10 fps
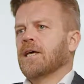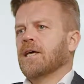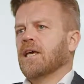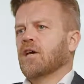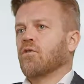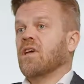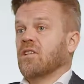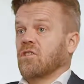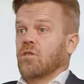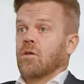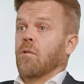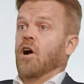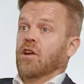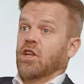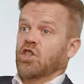Increase
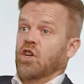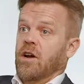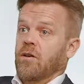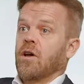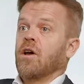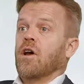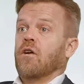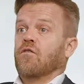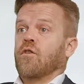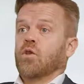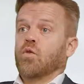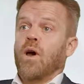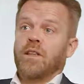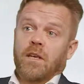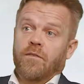market share from
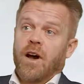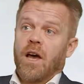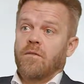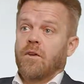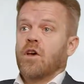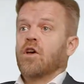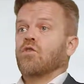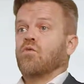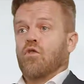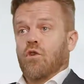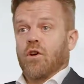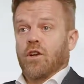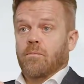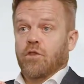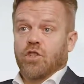25 to
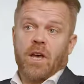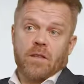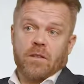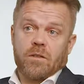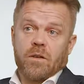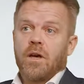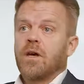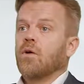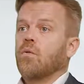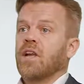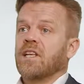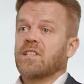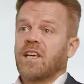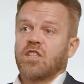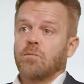30% within
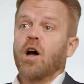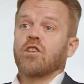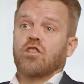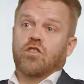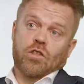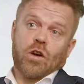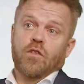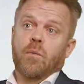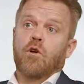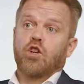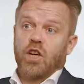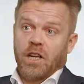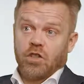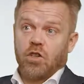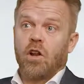6 months of the
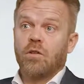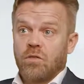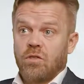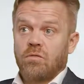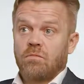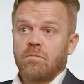project's close.